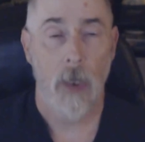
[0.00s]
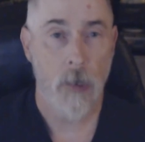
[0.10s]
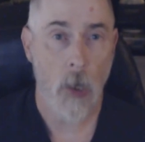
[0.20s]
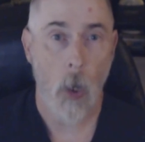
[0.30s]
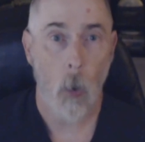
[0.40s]

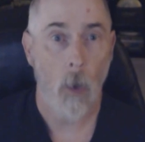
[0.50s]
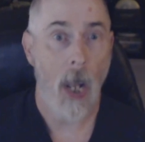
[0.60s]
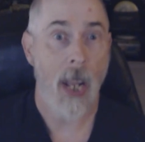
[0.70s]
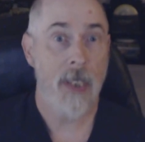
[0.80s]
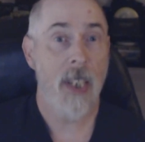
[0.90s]
So
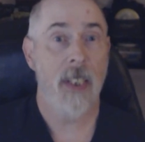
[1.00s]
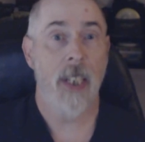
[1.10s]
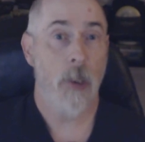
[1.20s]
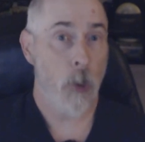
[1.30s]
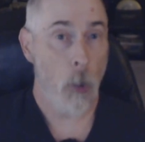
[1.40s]
I intend to
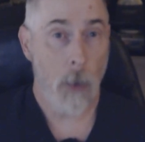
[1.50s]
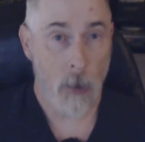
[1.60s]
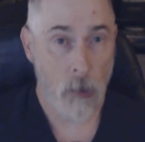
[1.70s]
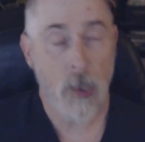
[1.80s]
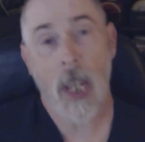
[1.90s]
eat 2
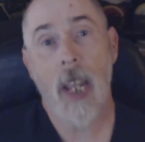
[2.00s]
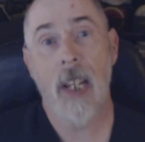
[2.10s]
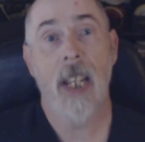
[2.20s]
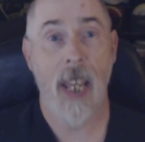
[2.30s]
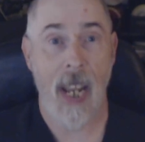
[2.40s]
meals a
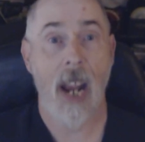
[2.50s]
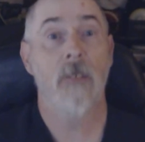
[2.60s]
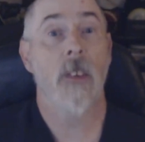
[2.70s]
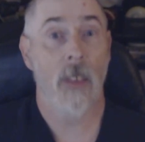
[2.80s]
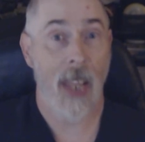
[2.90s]
day, and
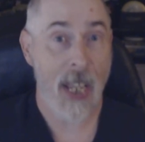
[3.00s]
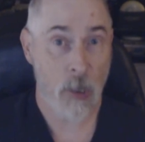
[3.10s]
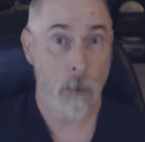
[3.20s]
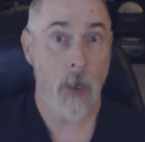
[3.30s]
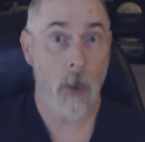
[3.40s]
after the
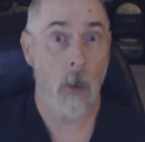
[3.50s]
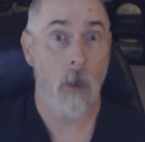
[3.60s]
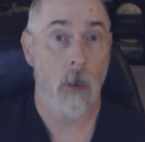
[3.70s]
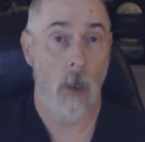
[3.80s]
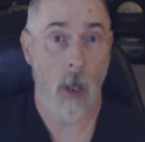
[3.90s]
last meal
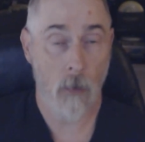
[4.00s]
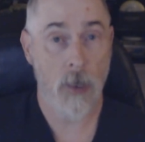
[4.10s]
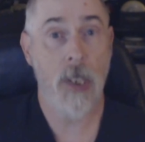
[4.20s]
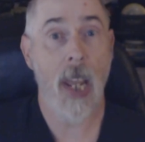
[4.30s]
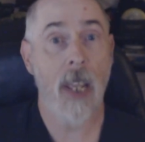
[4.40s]
of
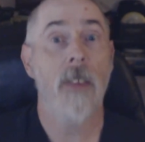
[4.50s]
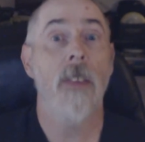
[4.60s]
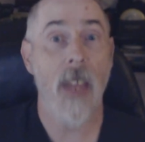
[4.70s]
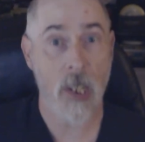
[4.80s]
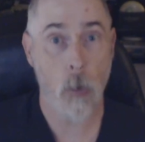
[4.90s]
the day,
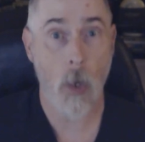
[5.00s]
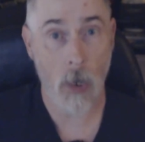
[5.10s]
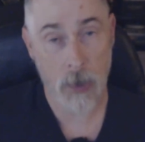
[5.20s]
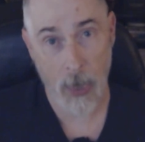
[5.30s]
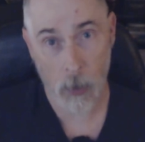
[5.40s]
that is when
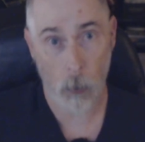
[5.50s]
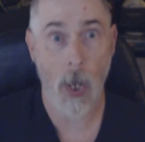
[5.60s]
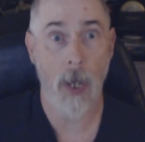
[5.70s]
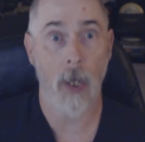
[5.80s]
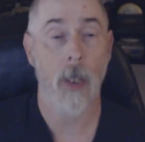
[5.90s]
I'll take
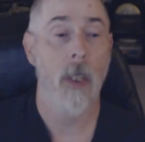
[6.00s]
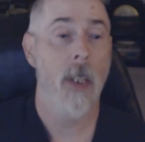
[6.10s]
Reta.